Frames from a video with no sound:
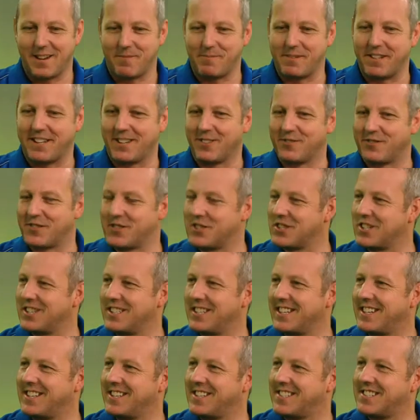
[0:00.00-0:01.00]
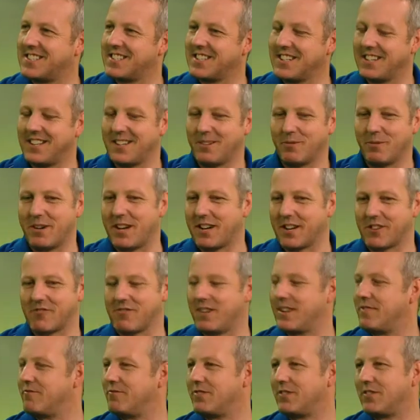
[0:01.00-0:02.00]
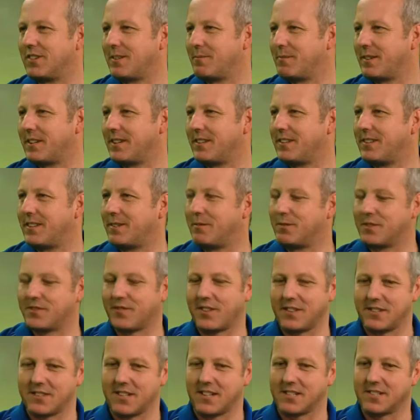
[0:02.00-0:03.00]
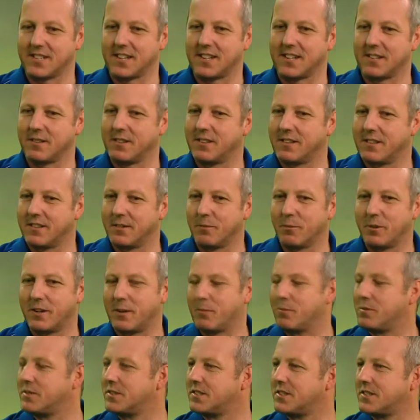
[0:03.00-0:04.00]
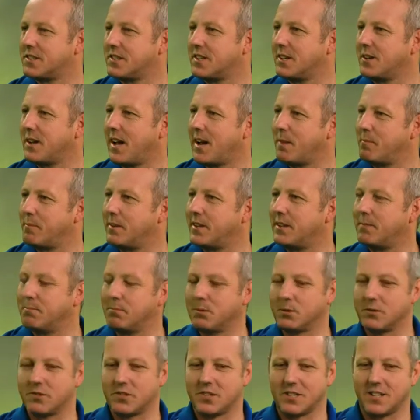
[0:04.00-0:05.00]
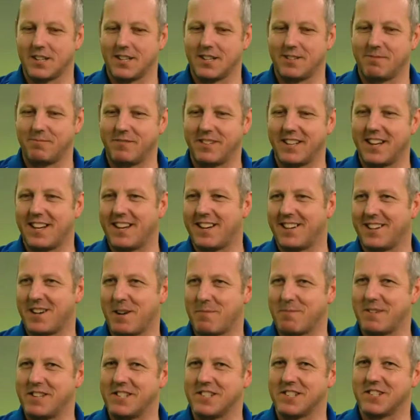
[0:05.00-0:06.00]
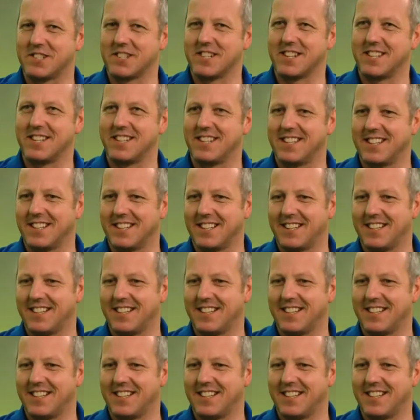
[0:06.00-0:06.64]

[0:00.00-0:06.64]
I mean, obviously we had a great run. I mean, it was fantastic when it was happening. But yeah, I mean, to see